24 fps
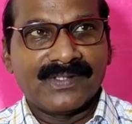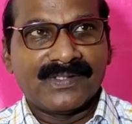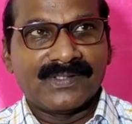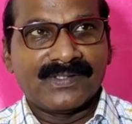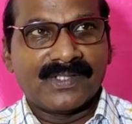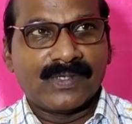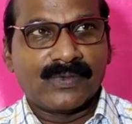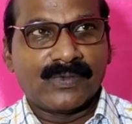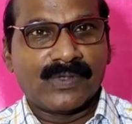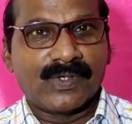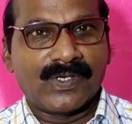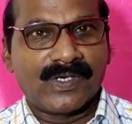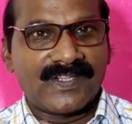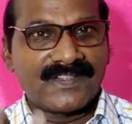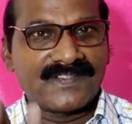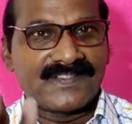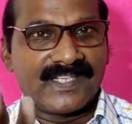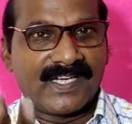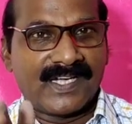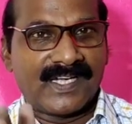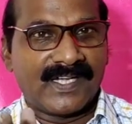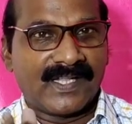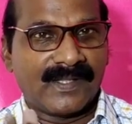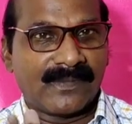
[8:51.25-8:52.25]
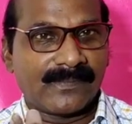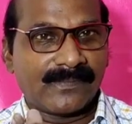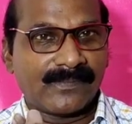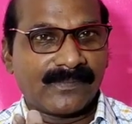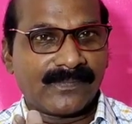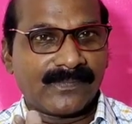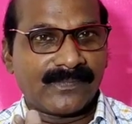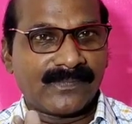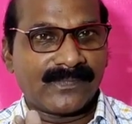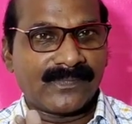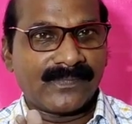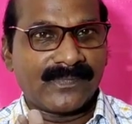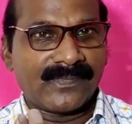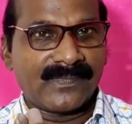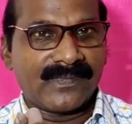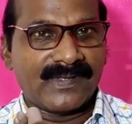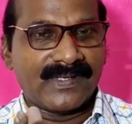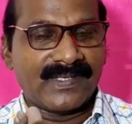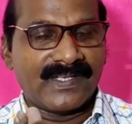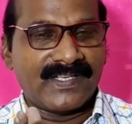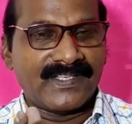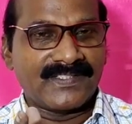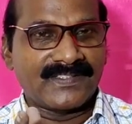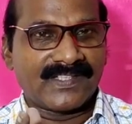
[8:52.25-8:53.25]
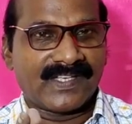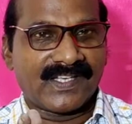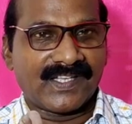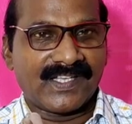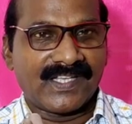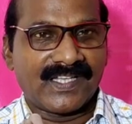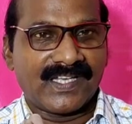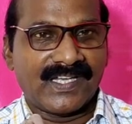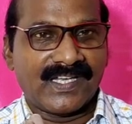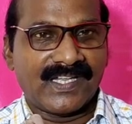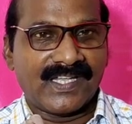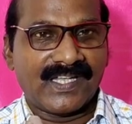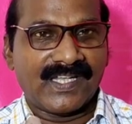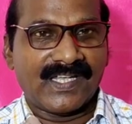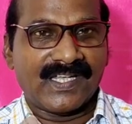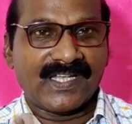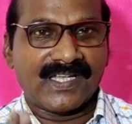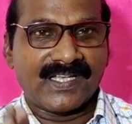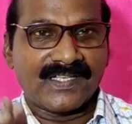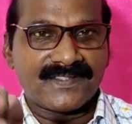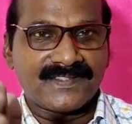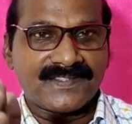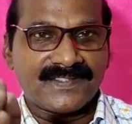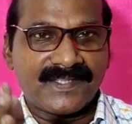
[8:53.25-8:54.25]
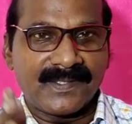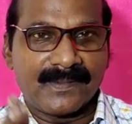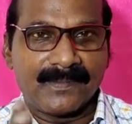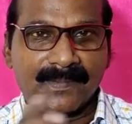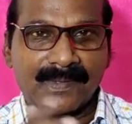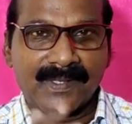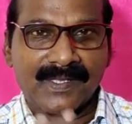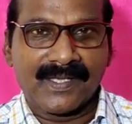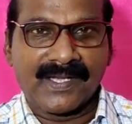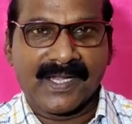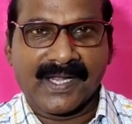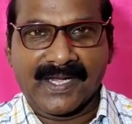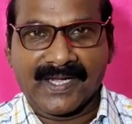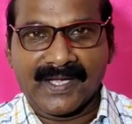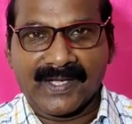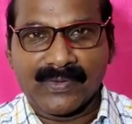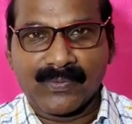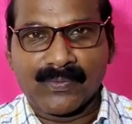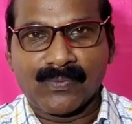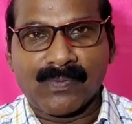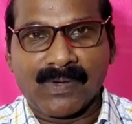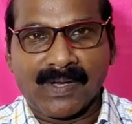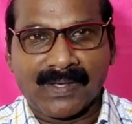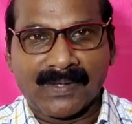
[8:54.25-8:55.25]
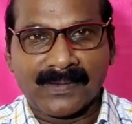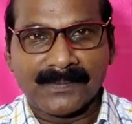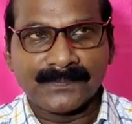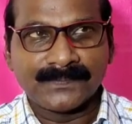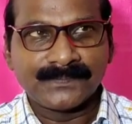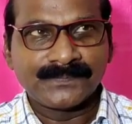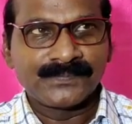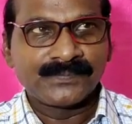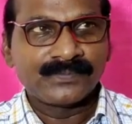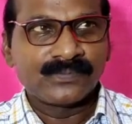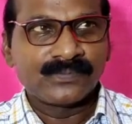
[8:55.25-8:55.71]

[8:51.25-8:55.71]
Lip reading: The word seldom is really a semi-negative one.